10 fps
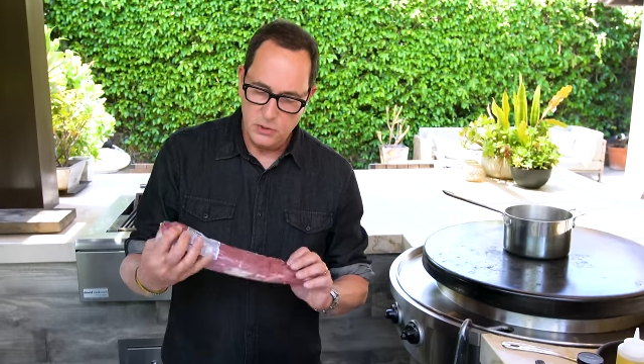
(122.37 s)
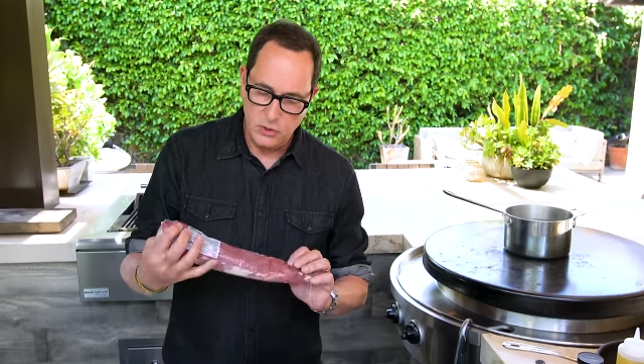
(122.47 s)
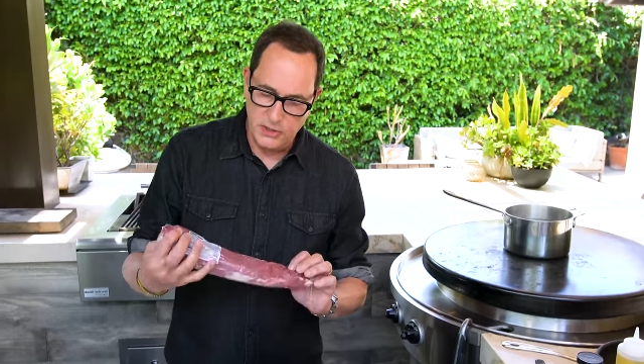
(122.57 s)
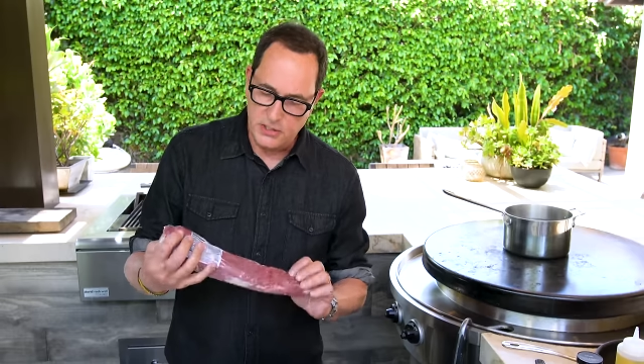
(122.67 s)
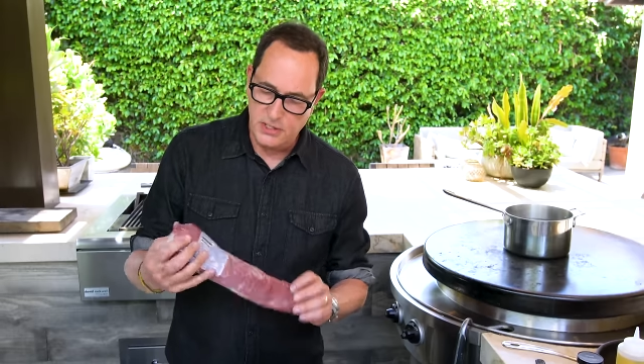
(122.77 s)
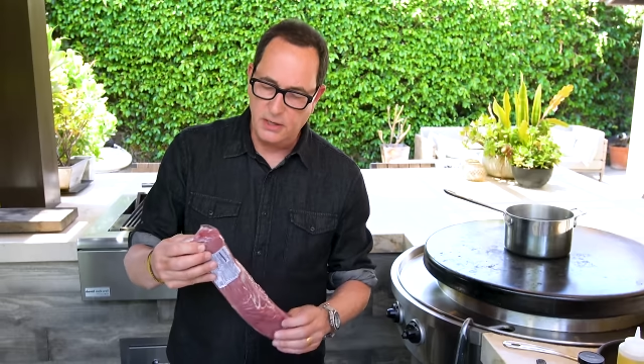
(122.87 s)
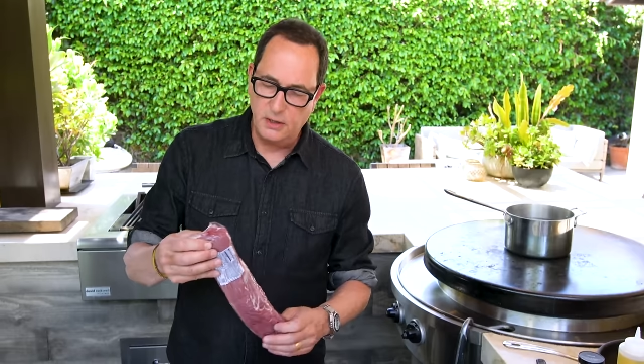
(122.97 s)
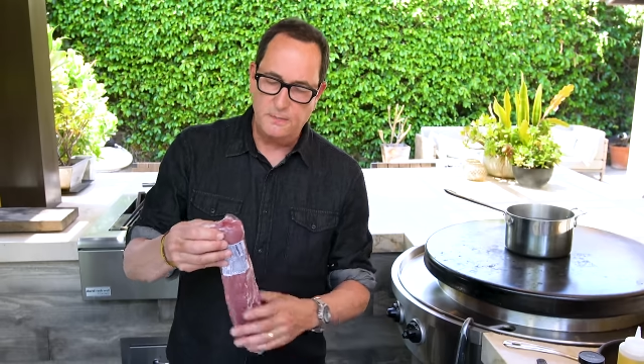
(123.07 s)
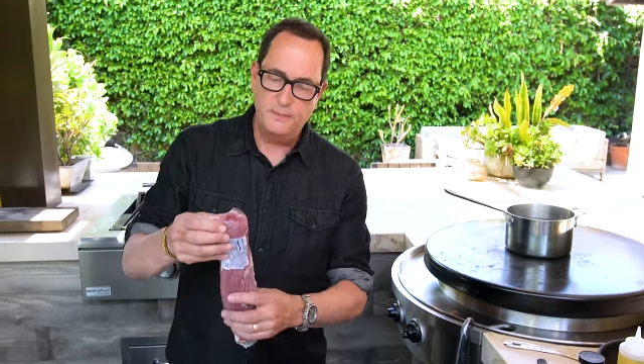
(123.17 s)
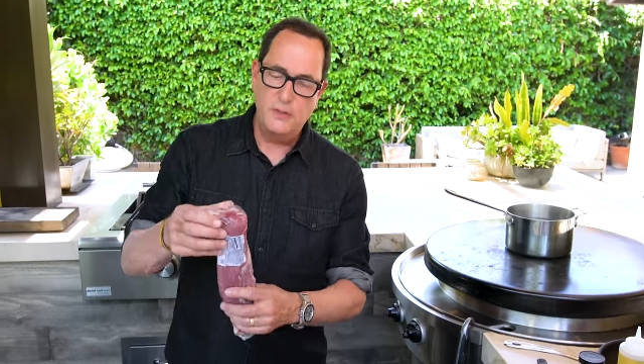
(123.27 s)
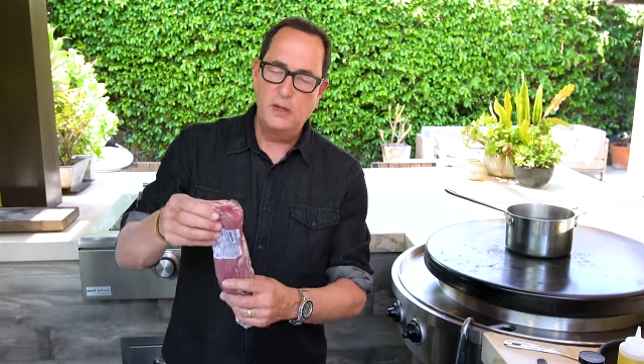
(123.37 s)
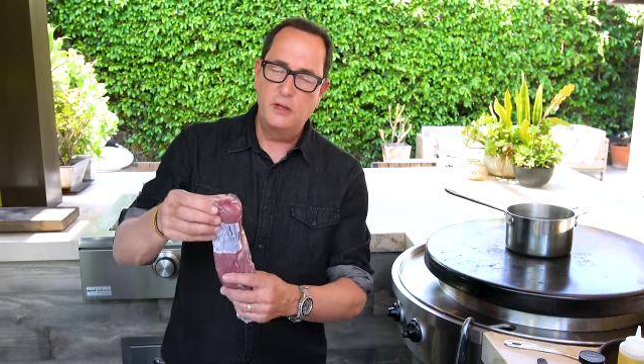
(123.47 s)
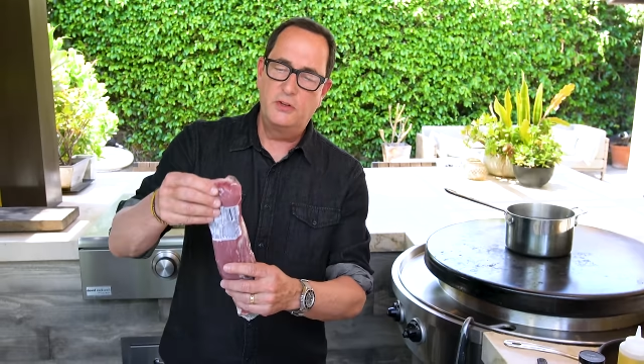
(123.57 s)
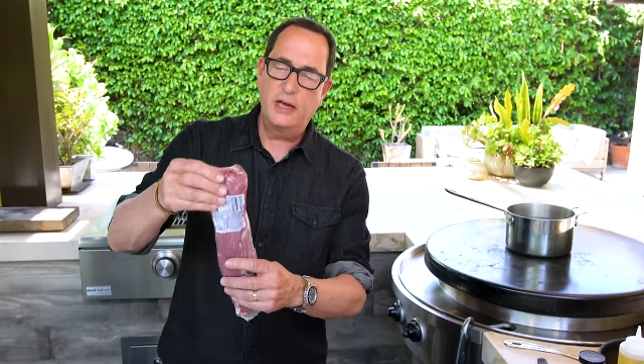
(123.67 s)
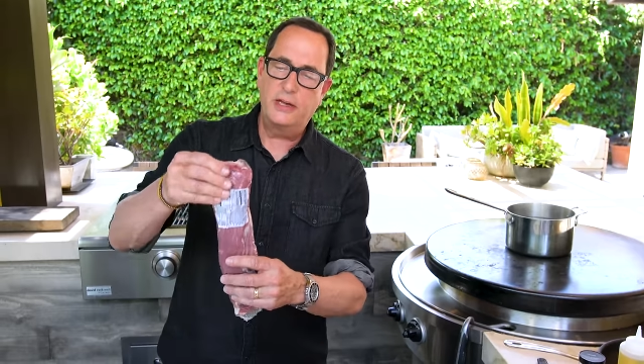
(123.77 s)
So here's the deal.
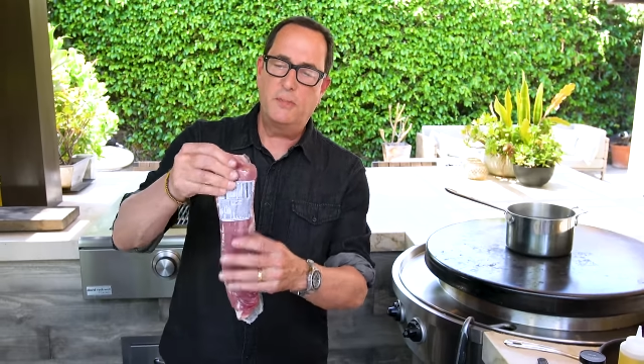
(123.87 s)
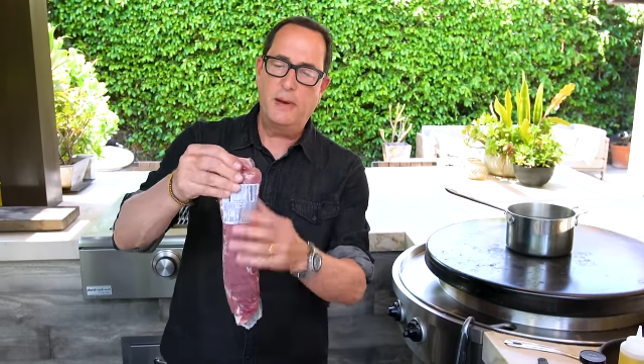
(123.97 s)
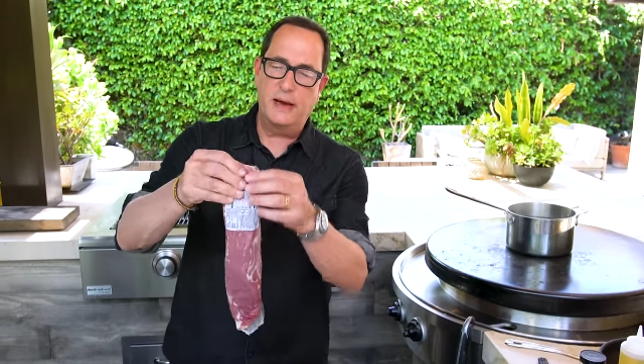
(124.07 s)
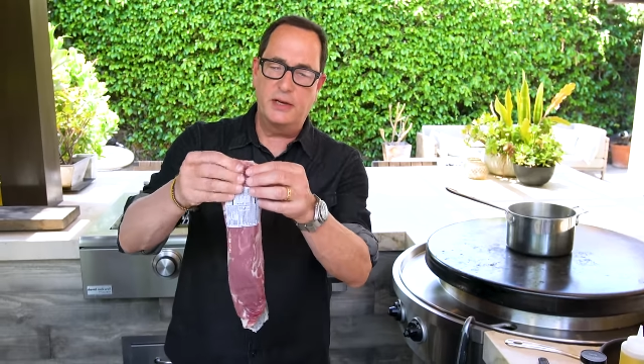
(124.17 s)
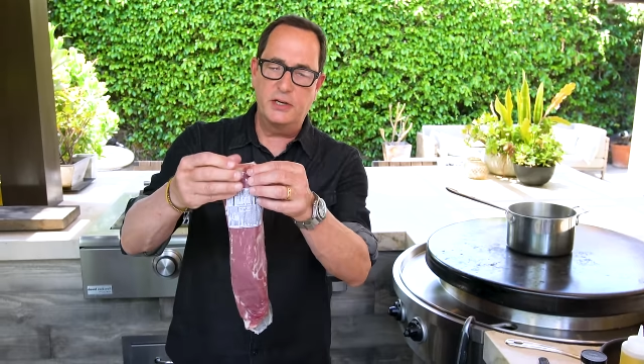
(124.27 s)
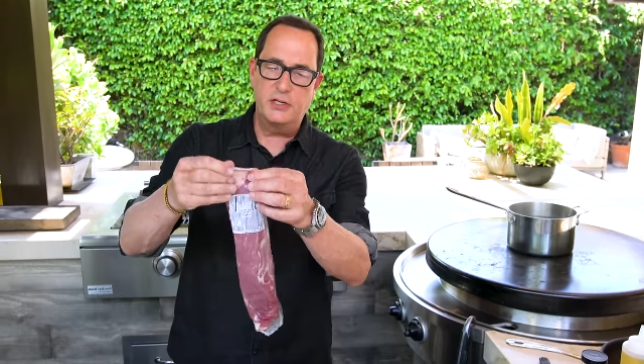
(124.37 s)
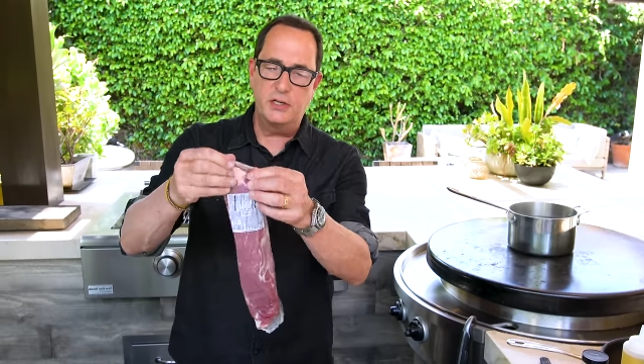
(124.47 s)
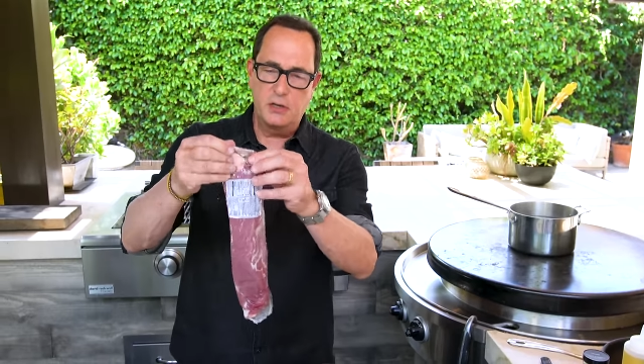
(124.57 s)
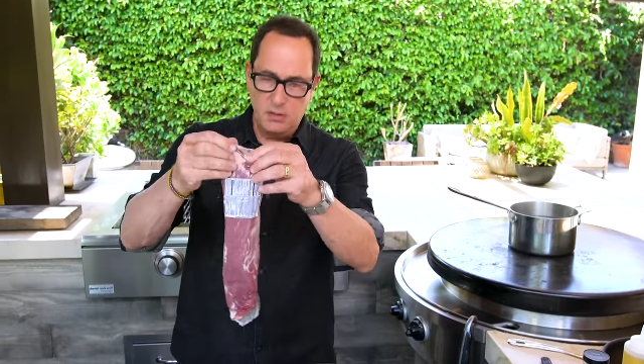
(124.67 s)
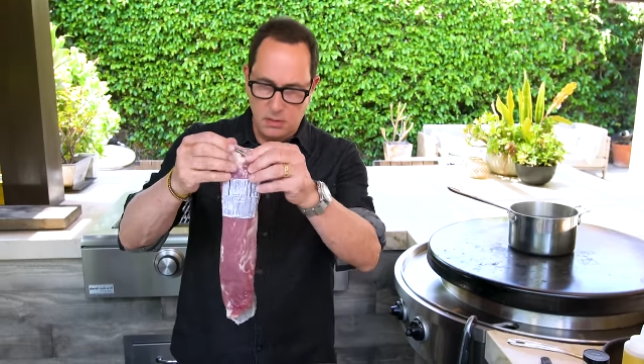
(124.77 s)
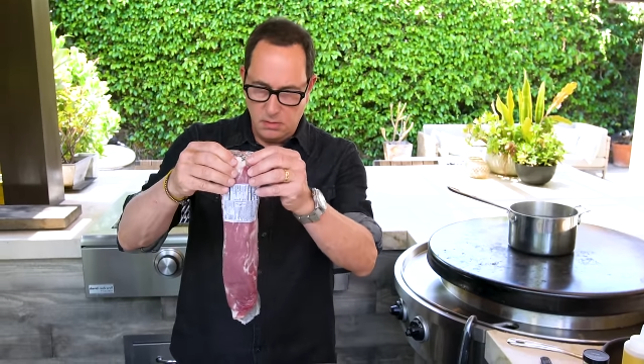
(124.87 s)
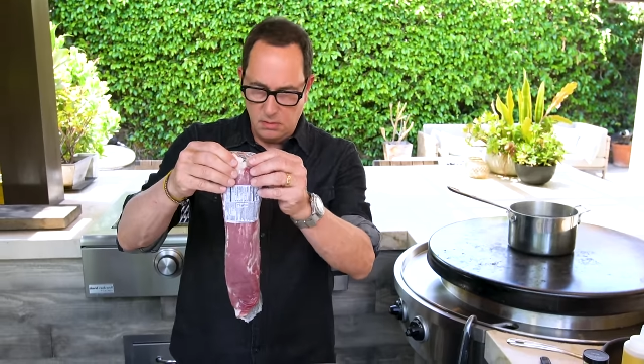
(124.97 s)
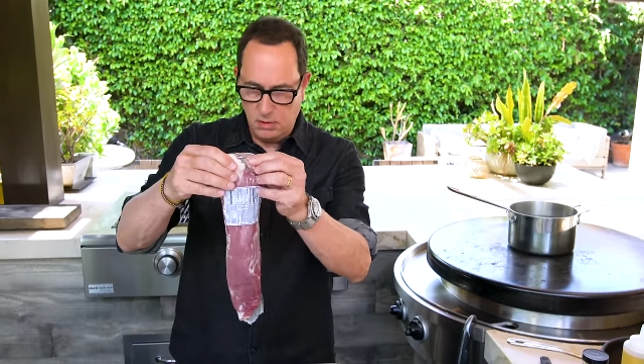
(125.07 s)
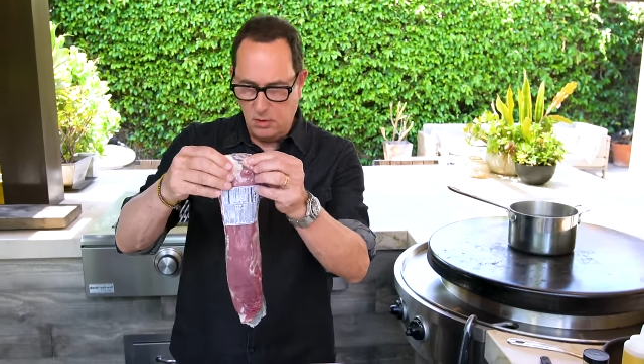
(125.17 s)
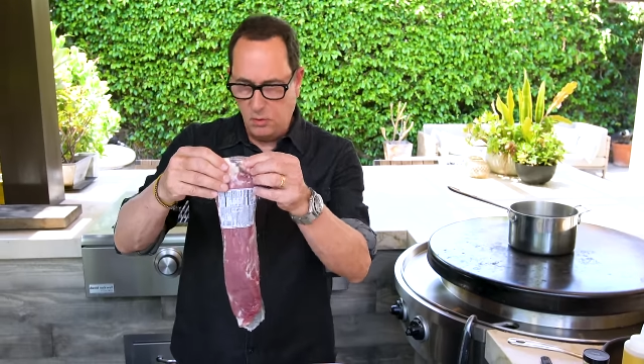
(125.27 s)
You take your package,
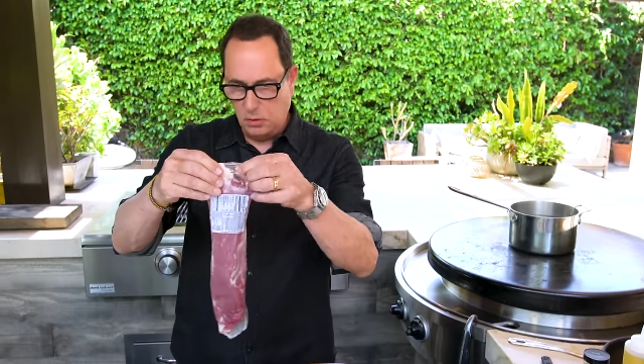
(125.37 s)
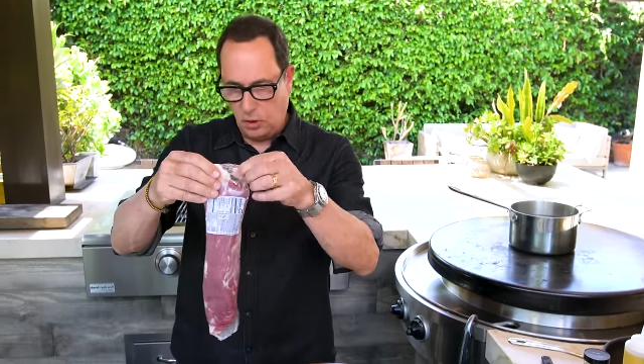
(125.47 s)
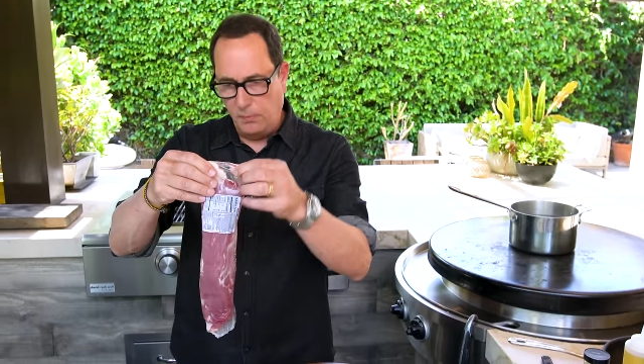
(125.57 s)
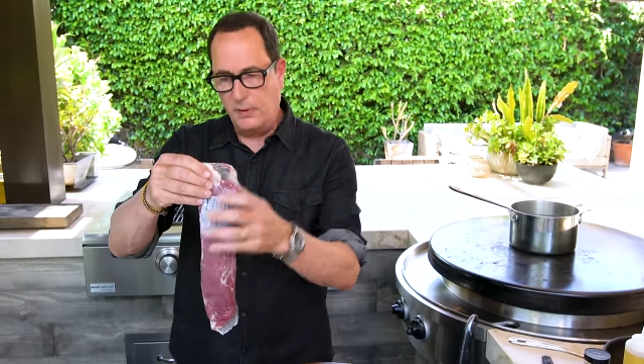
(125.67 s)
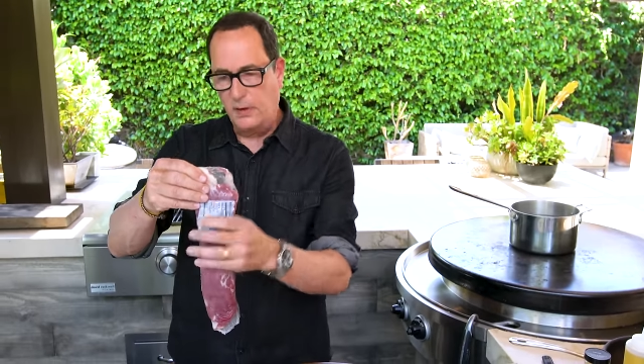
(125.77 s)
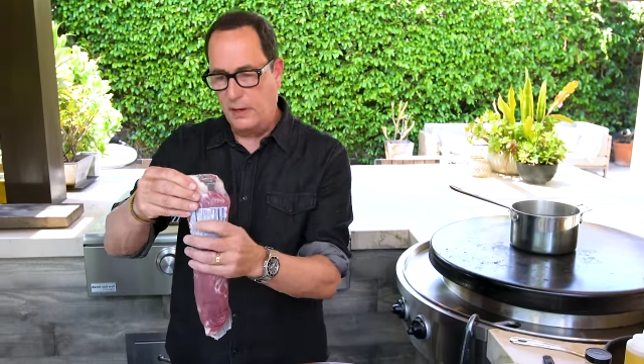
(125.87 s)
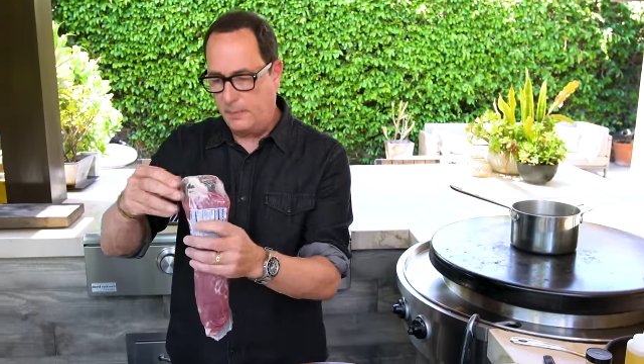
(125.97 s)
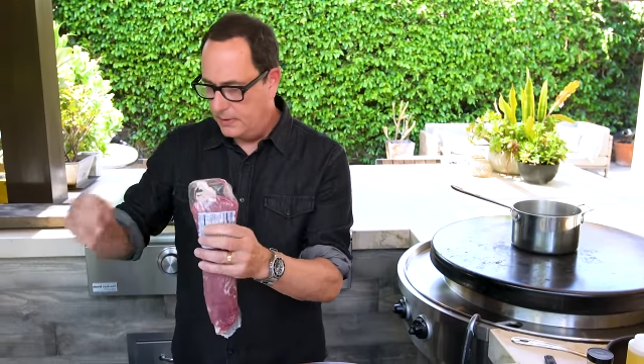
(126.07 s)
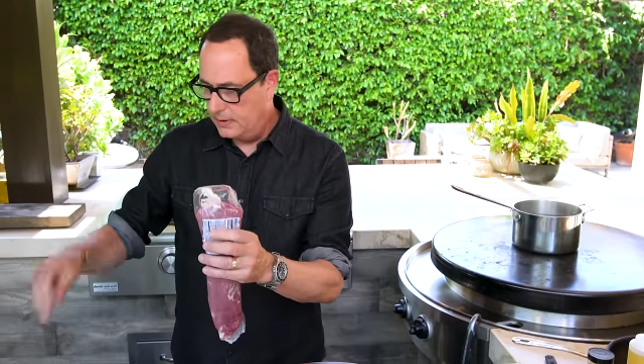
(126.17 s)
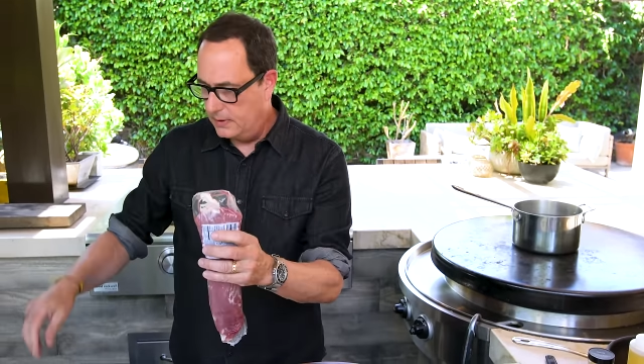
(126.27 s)
you will open it up,